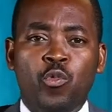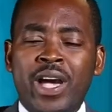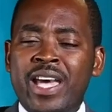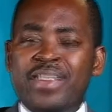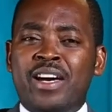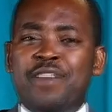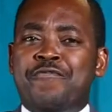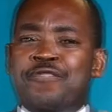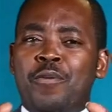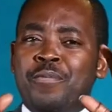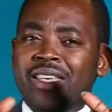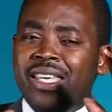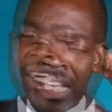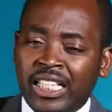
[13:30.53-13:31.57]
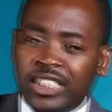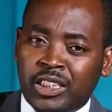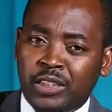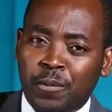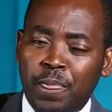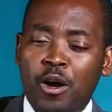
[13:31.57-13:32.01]
whether from
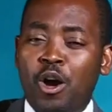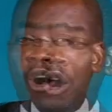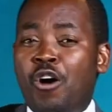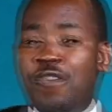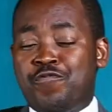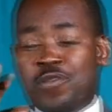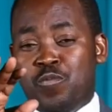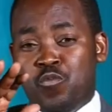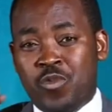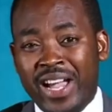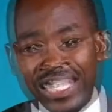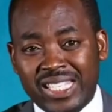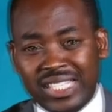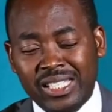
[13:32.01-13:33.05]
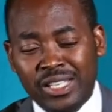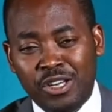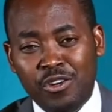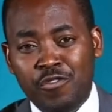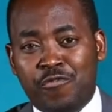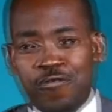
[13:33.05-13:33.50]
east or from west,
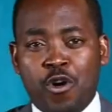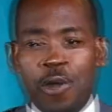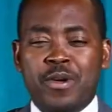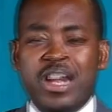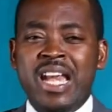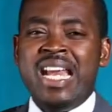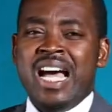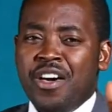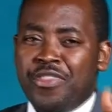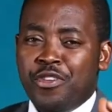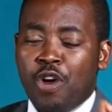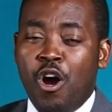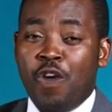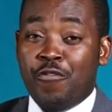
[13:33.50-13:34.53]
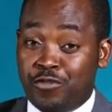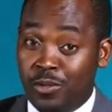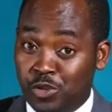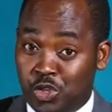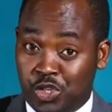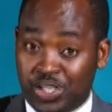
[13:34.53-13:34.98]
from north or
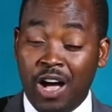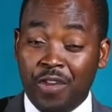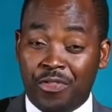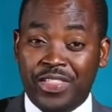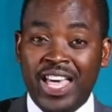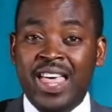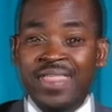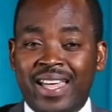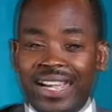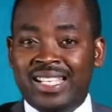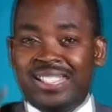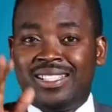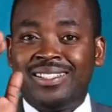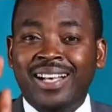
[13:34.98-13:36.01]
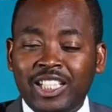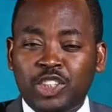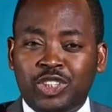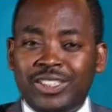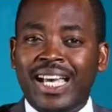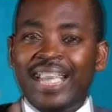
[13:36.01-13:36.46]
from south, that is
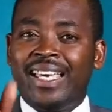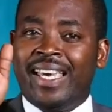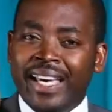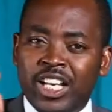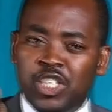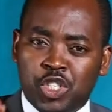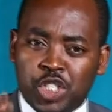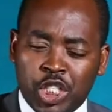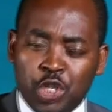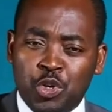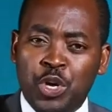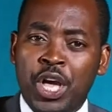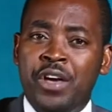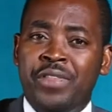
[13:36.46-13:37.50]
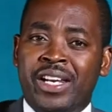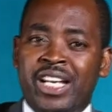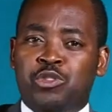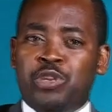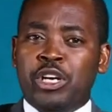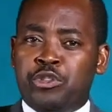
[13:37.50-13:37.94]
cast against you,
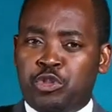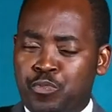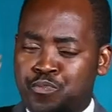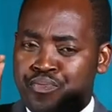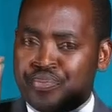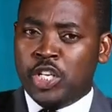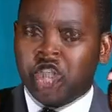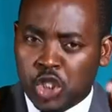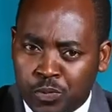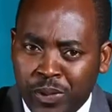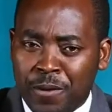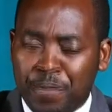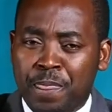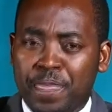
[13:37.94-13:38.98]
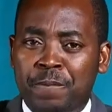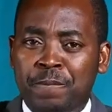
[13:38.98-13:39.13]
that is going to prosper.